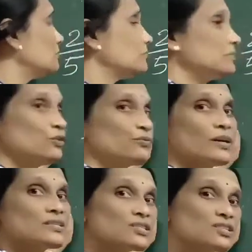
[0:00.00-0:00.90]

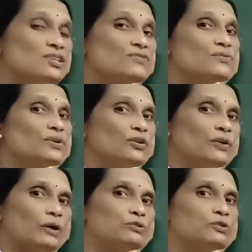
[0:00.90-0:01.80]
first of all you
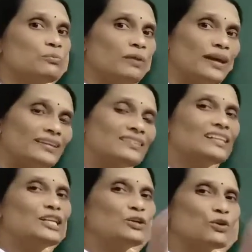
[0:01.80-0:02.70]
have to make the
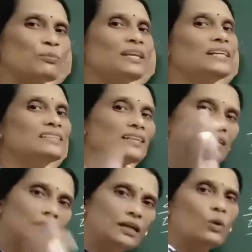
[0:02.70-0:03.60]
denominator
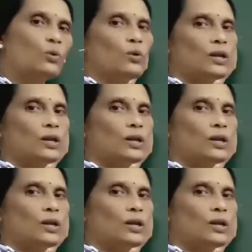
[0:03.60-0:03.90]
equal.